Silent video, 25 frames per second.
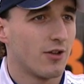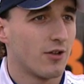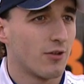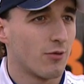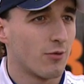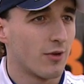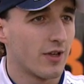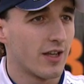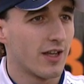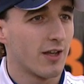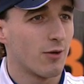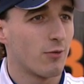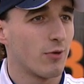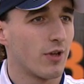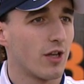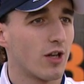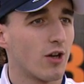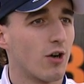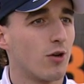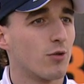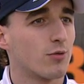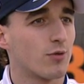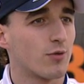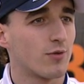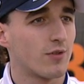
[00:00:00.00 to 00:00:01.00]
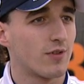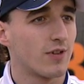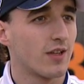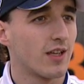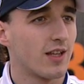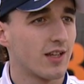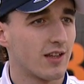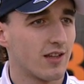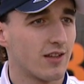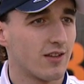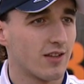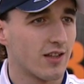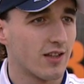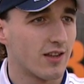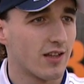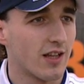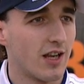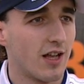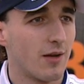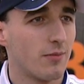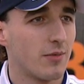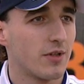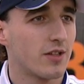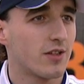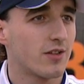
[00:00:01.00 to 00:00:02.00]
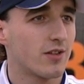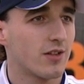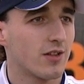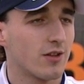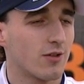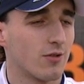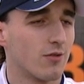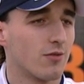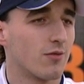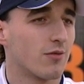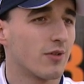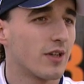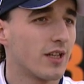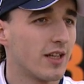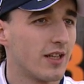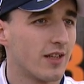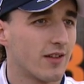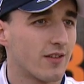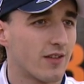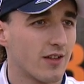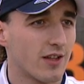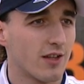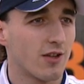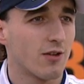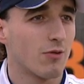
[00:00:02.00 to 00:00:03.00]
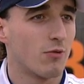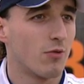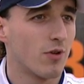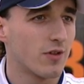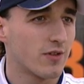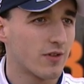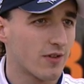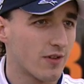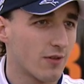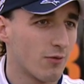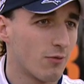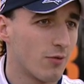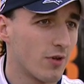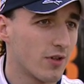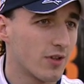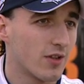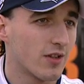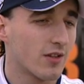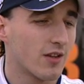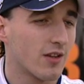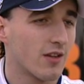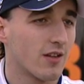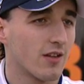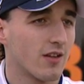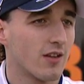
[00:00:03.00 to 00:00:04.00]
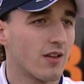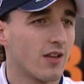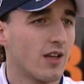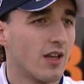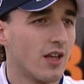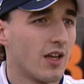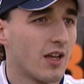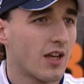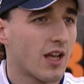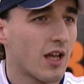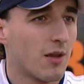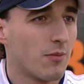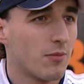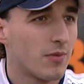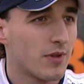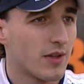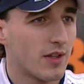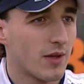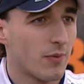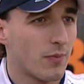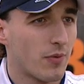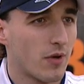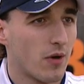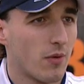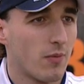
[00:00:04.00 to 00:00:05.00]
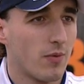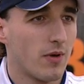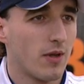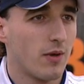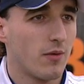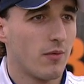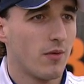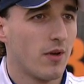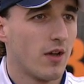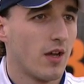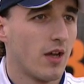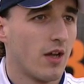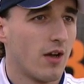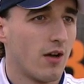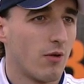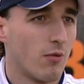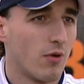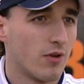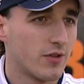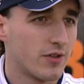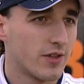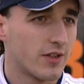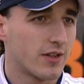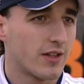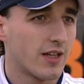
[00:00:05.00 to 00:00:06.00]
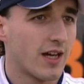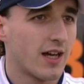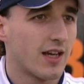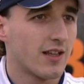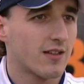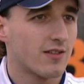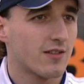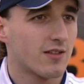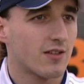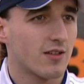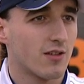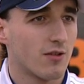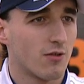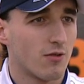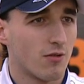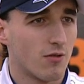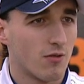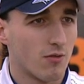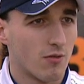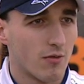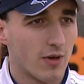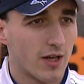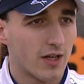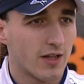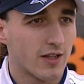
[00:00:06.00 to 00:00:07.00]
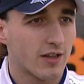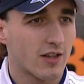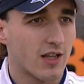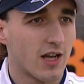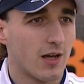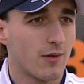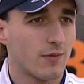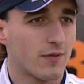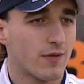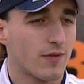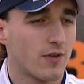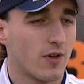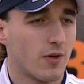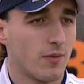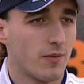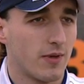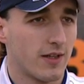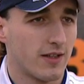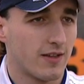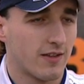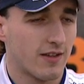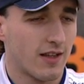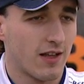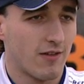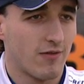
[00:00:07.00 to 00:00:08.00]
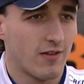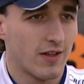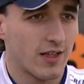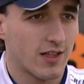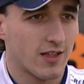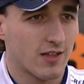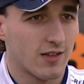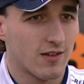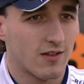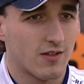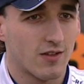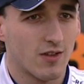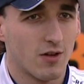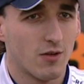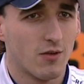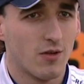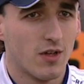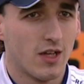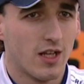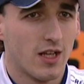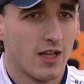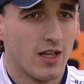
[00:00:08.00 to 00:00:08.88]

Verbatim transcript: we, we go to see it in the telemetry to really see what's, what it uh, can be the problem, what it does, where it comes from and stuff like this. So